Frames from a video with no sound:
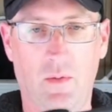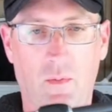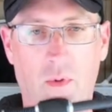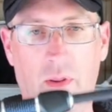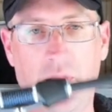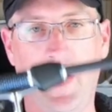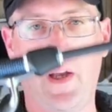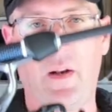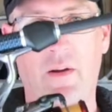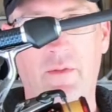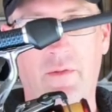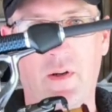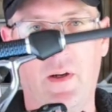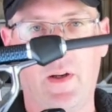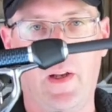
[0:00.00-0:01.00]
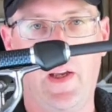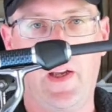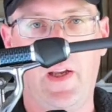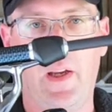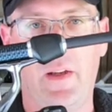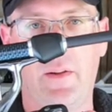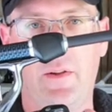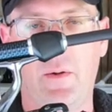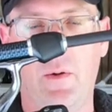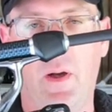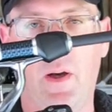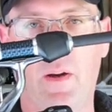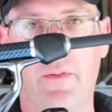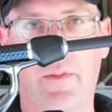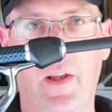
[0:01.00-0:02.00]
with that, I've got a two and a
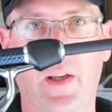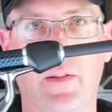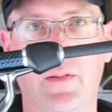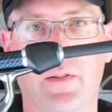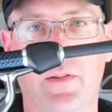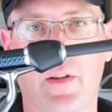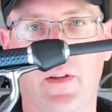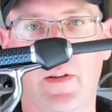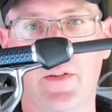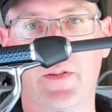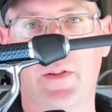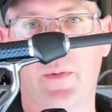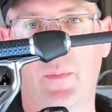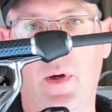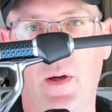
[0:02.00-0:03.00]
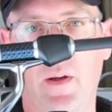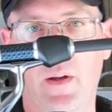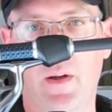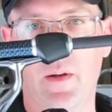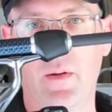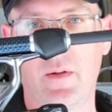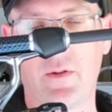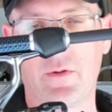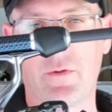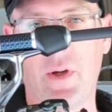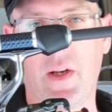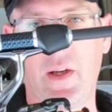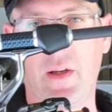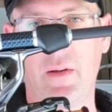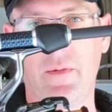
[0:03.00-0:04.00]
half thousand size Shimano
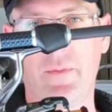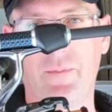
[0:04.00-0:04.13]
Stratic.